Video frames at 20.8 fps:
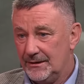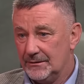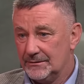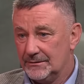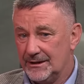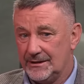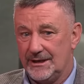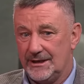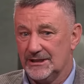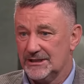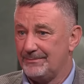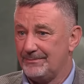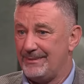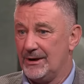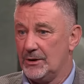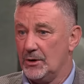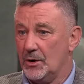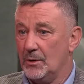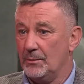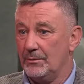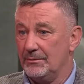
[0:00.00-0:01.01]
You know, the kids are
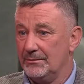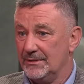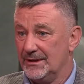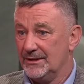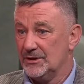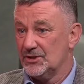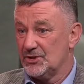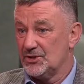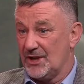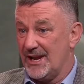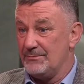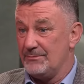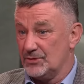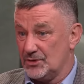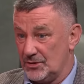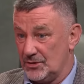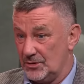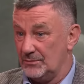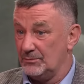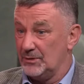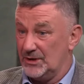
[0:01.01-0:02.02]
back home in the same
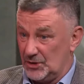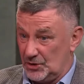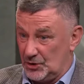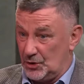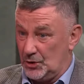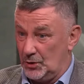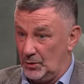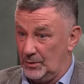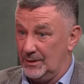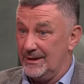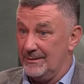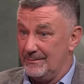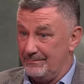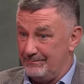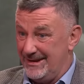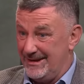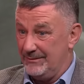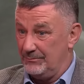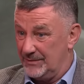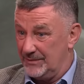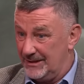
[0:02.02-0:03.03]
school, with the school,
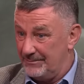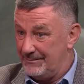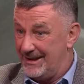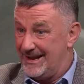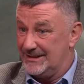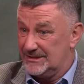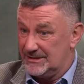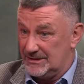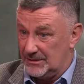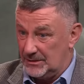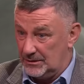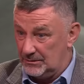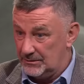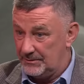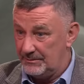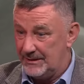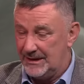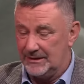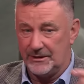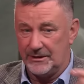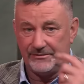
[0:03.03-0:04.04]
meeting with the mates, you know what
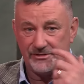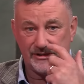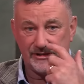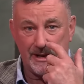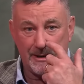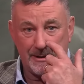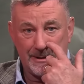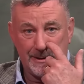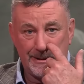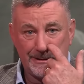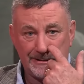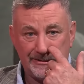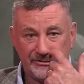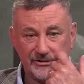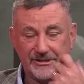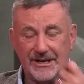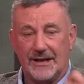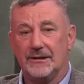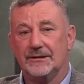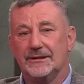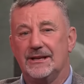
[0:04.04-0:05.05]
I mean? They've
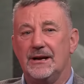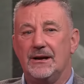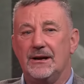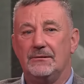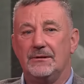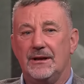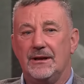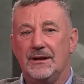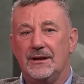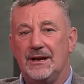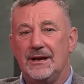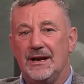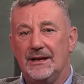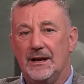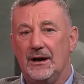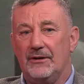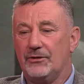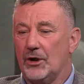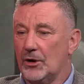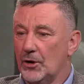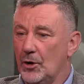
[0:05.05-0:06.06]
settled down. And
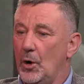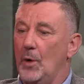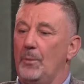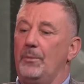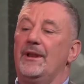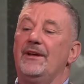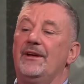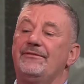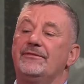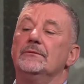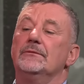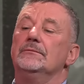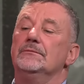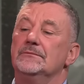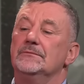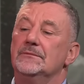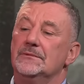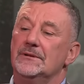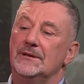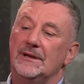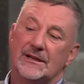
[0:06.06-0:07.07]
now I've got to uplift them
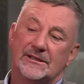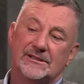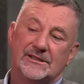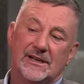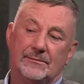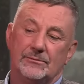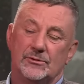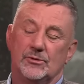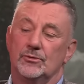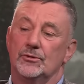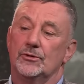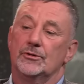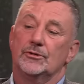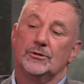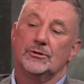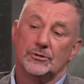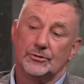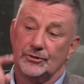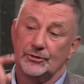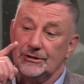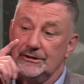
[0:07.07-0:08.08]
and take them to another
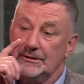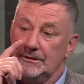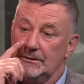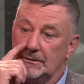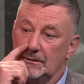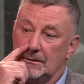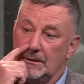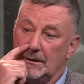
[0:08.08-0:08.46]
country.